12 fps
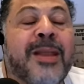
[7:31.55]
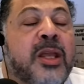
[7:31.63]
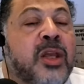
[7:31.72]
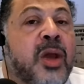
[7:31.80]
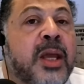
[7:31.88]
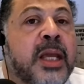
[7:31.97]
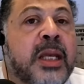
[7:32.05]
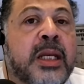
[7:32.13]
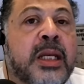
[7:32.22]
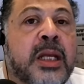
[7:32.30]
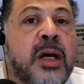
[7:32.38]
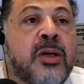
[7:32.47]
You ain't getting
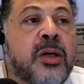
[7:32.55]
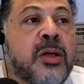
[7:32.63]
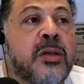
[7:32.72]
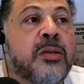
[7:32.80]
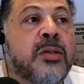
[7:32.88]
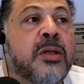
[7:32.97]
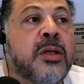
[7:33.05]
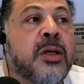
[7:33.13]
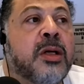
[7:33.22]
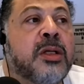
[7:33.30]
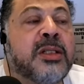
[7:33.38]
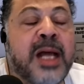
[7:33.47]
any younger
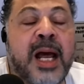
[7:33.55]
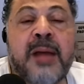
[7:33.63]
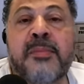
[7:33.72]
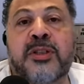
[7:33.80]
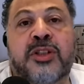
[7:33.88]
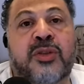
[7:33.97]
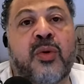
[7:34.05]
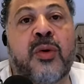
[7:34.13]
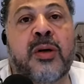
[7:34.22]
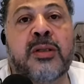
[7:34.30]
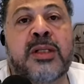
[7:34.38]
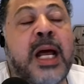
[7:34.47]
time is
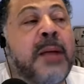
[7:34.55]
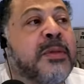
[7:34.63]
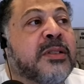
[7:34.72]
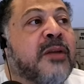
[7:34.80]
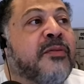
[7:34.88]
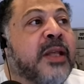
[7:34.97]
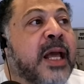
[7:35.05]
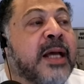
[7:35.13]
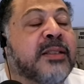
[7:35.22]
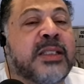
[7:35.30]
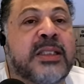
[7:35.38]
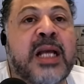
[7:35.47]
short. Time is of the
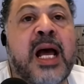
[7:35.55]
essence.